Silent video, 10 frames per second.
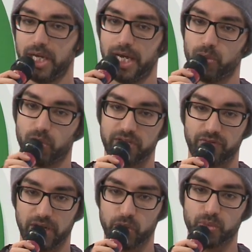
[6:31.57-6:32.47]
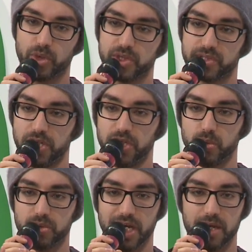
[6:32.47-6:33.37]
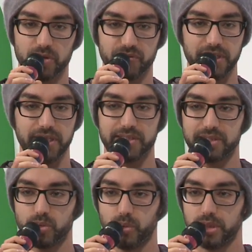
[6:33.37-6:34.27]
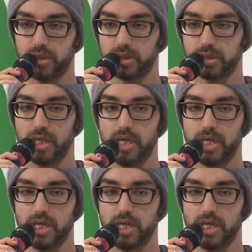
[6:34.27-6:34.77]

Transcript: And what he found was a new type of yeast, which